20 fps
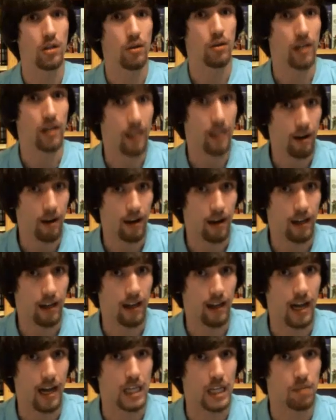the Cleric
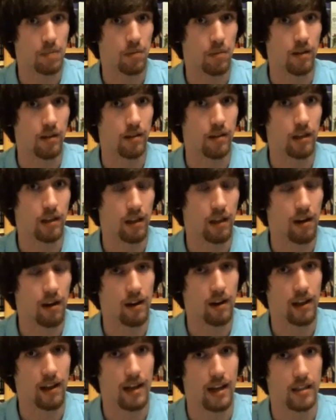class, but the
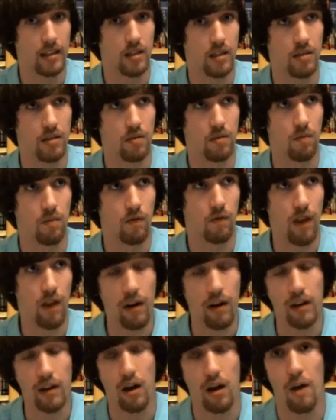Cleric class is
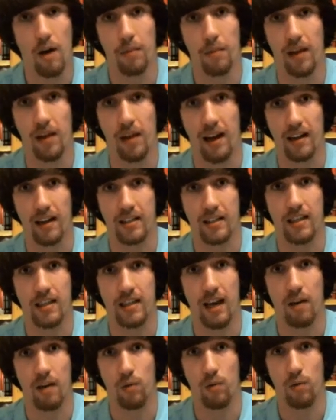very
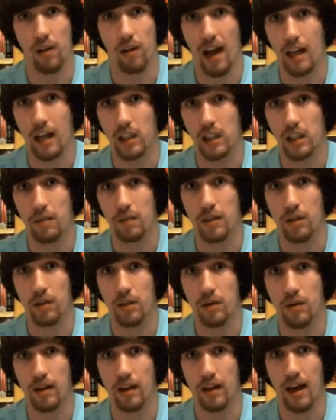complex, and we'll actually be
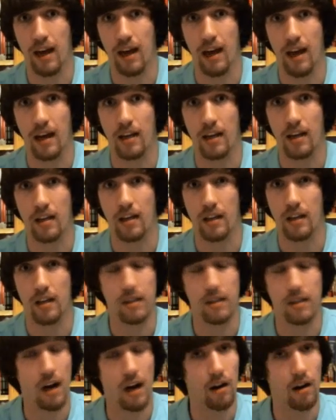doing an
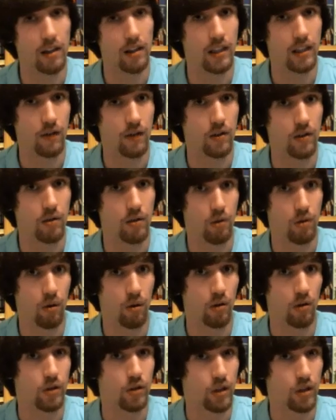entirely different
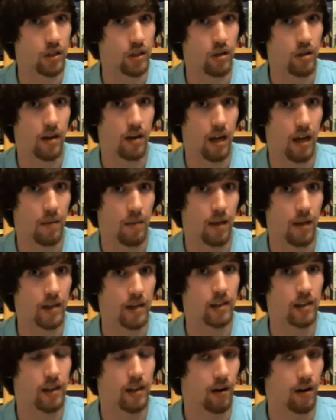tutorial just on how to
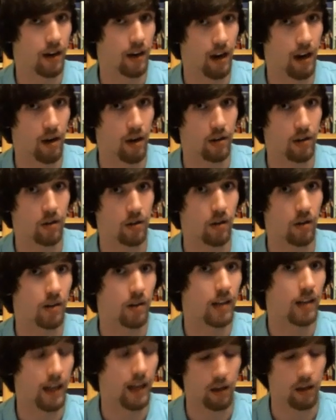make a Cleric character
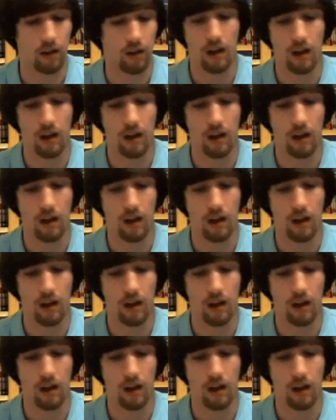later.